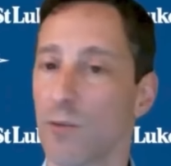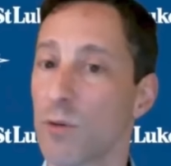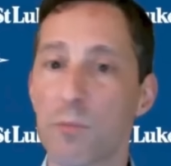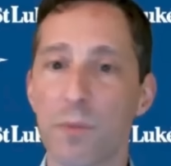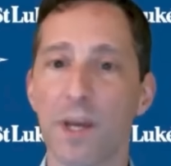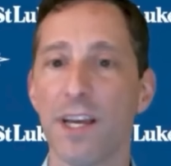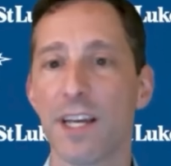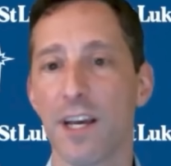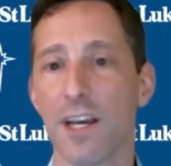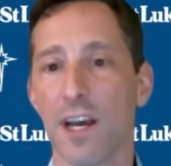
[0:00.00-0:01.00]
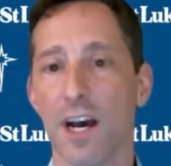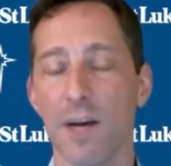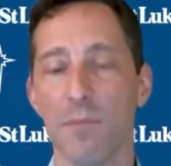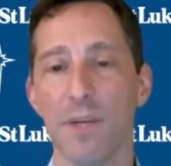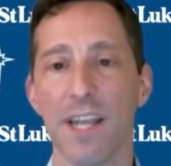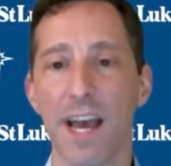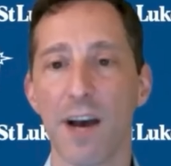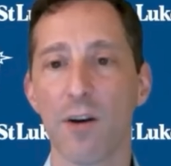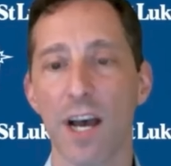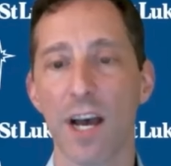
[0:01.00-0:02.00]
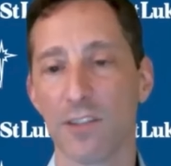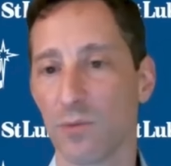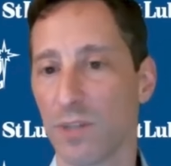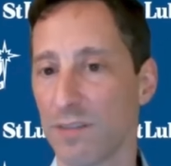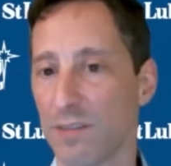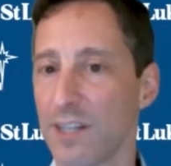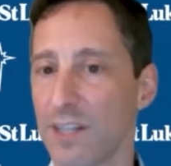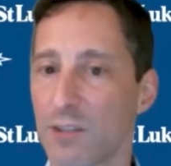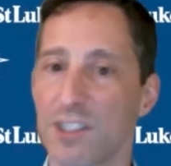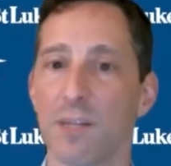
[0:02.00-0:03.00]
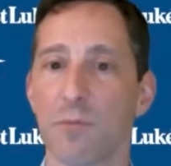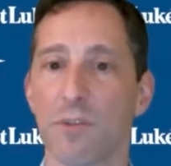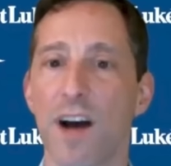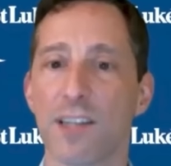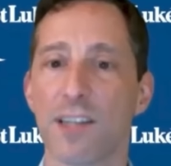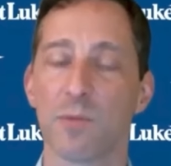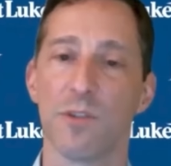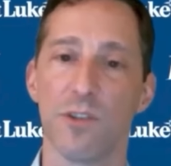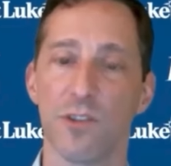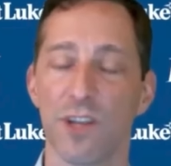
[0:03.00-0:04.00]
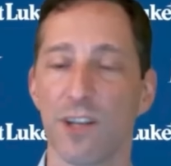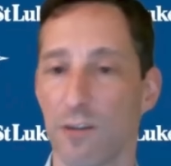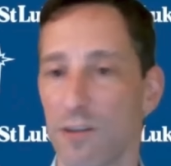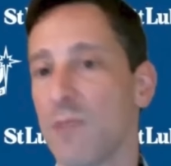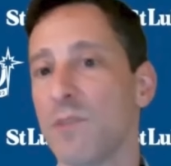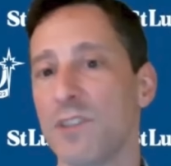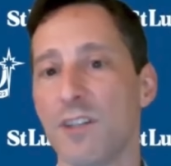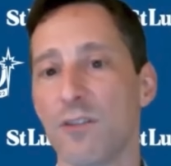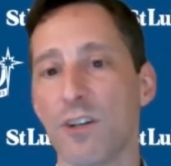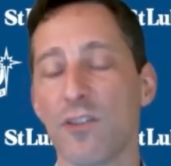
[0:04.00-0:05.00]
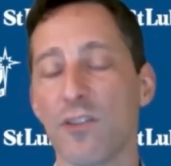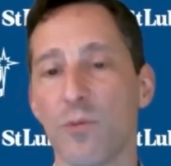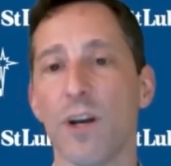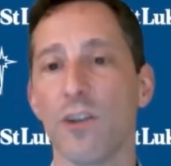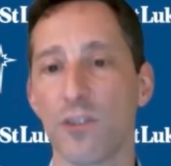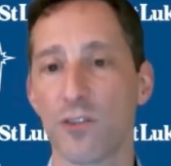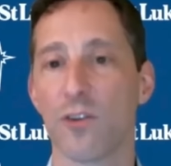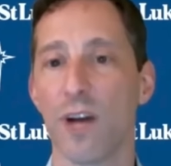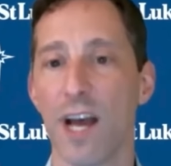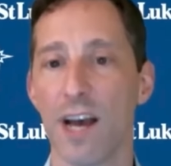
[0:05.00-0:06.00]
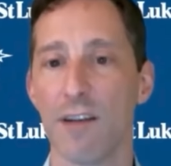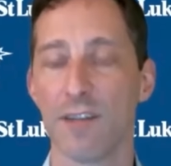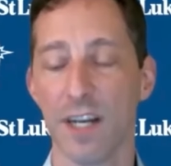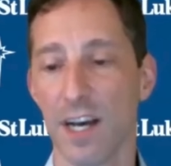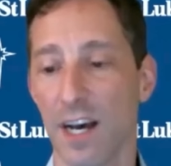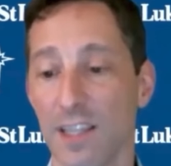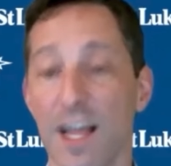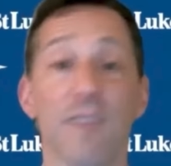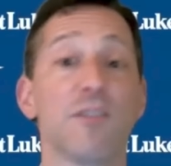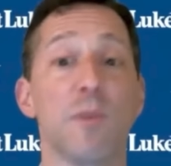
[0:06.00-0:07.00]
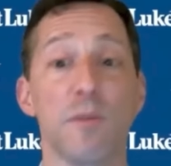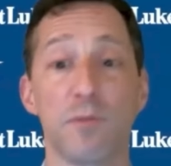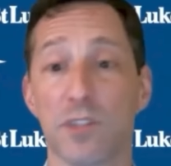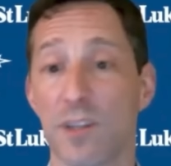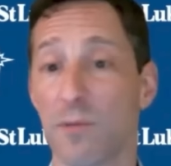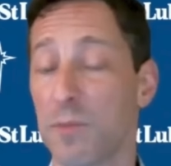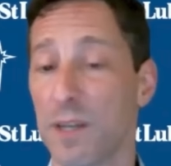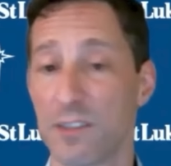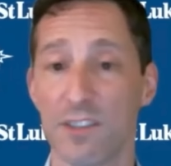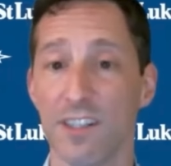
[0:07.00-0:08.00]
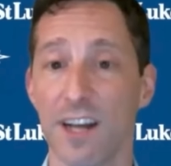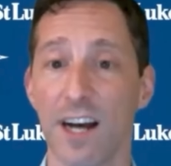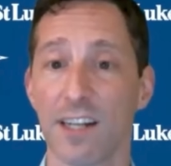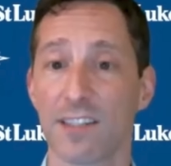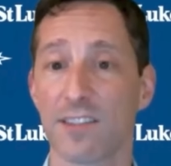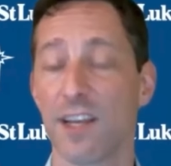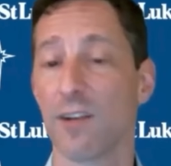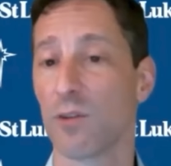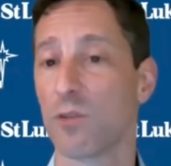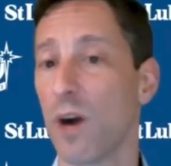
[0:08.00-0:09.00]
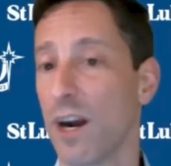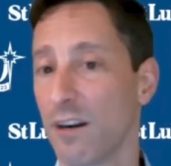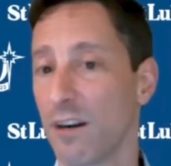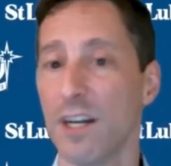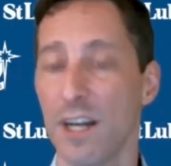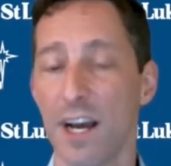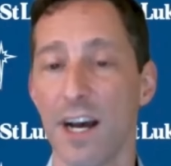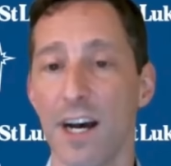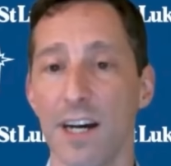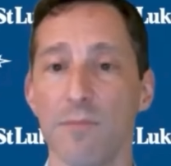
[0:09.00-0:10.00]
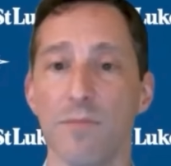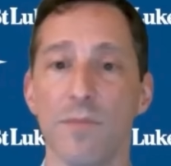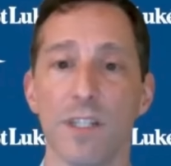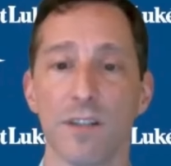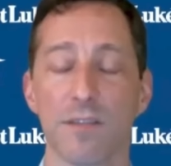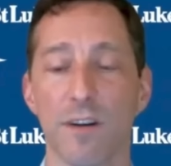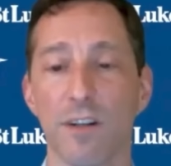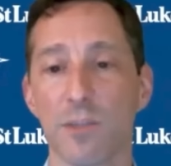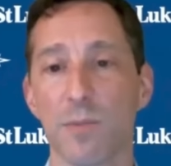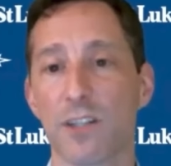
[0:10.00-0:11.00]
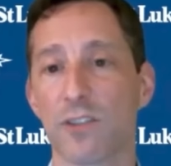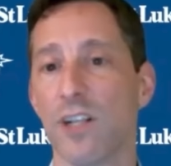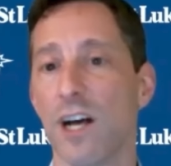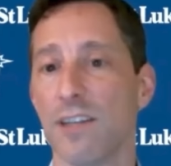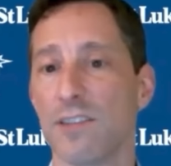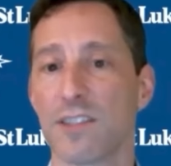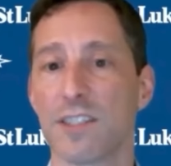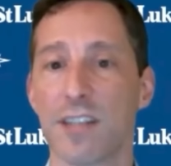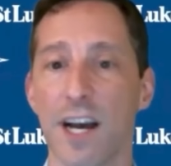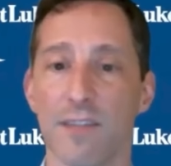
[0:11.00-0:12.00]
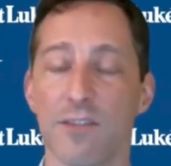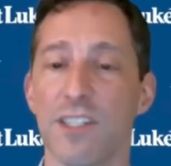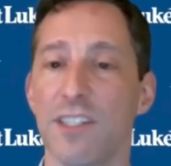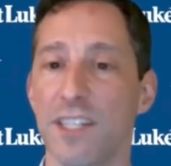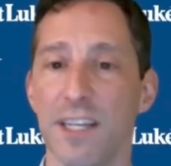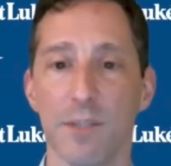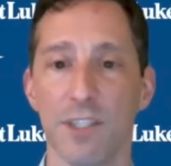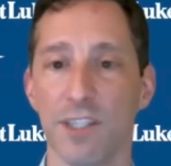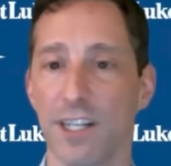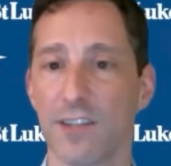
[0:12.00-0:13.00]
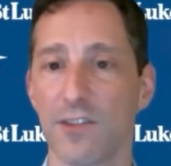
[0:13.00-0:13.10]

We were big, but now as we've increased the number of hospitals and our volume has increased, we also have a lot of subspecialty docs that require very specialized kind of CT imaging.